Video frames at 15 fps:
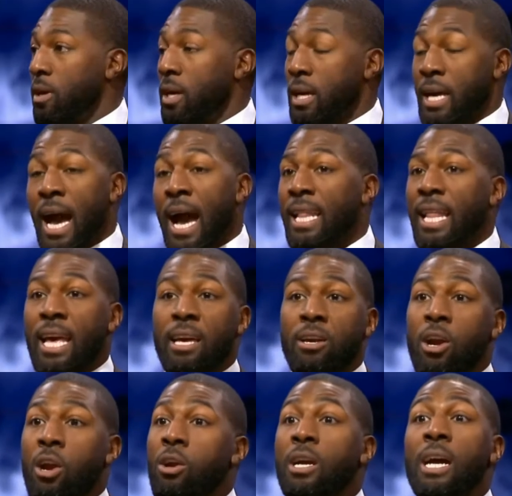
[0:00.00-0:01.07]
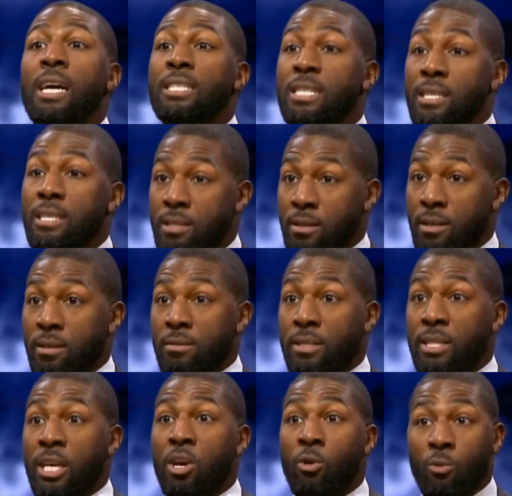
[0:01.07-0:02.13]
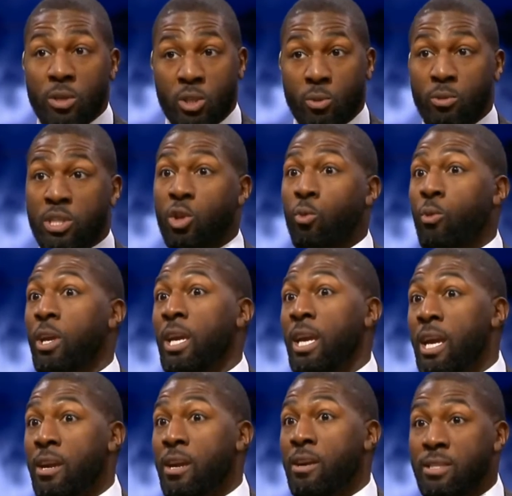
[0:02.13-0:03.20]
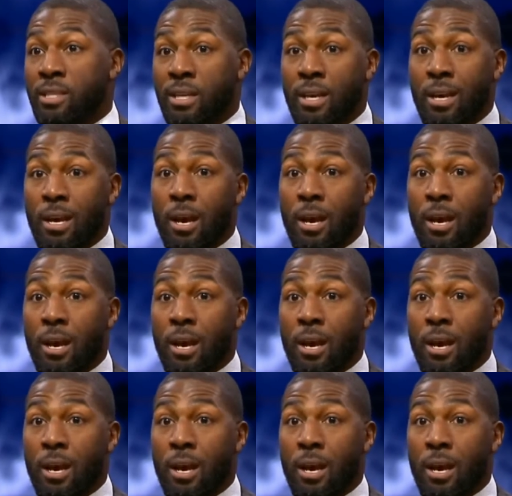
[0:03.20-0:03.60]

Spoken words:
a guy like Kirk Cousins' deal, which was 3 years,